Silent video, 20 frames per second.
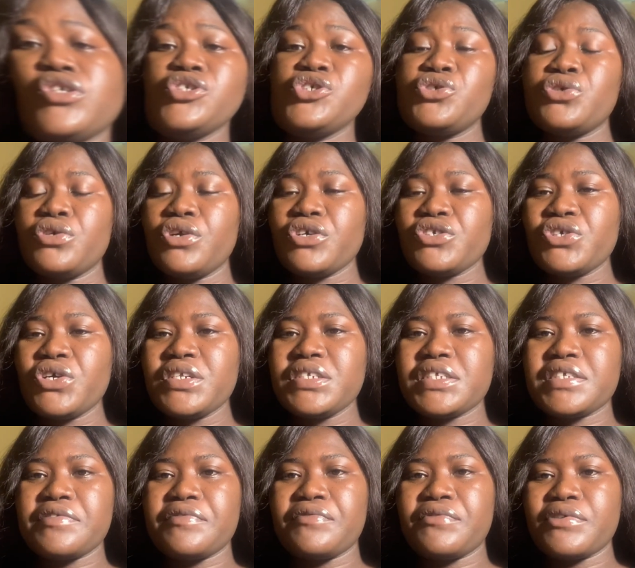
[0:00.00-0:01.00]
introduction is
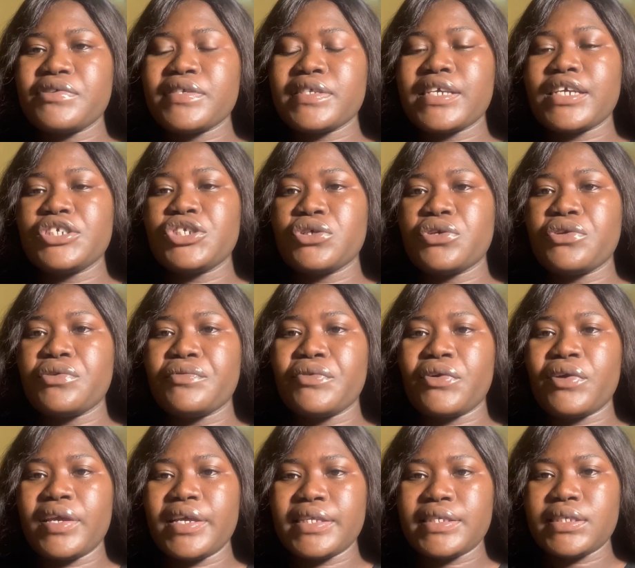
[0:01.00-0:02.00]
the first section of
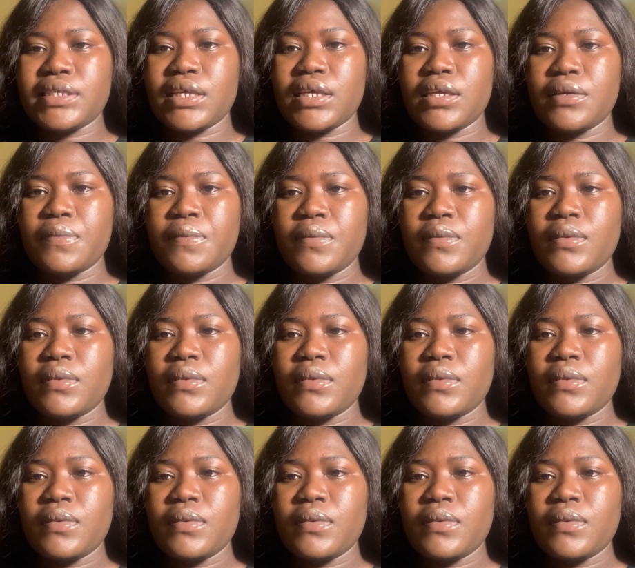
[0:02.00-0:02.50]
your essay